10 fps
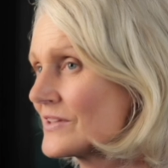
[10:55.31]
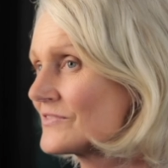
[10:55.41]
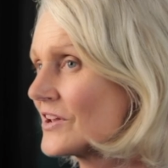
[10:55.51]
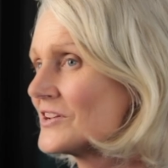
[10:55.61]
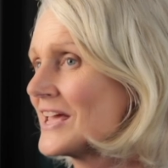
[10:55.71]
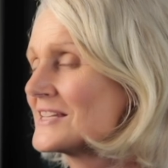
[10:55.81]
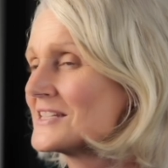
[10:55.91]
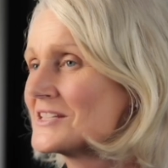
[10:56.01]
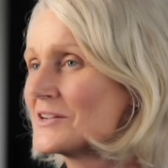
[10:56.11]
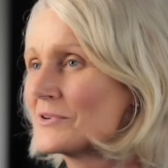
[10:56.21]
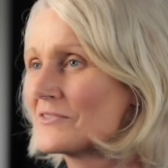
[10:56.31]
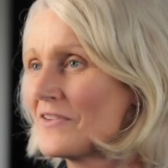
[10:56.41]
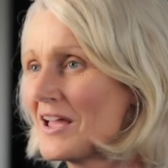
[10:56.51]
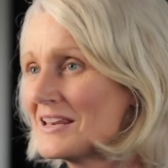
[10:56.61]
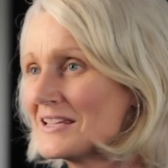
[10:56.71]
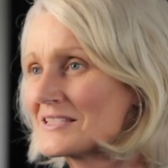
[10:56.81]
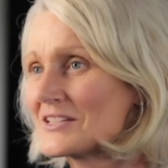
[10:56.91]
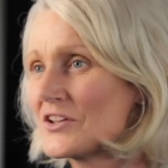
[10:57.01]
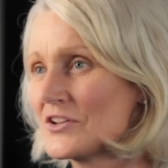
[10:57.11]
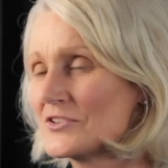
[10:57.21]
they've learnt how to deal with failures
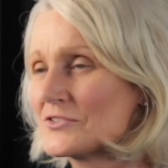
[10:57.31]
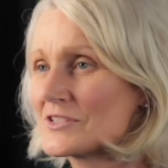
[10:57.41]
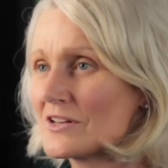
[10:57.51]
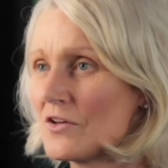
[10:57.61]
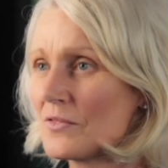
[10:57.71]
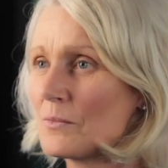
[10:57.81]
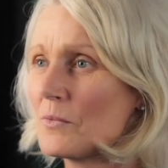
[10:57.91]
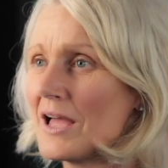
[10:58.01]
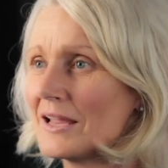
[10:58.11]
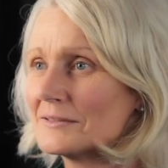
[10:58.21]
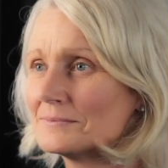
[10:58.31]
and hurdles along the way.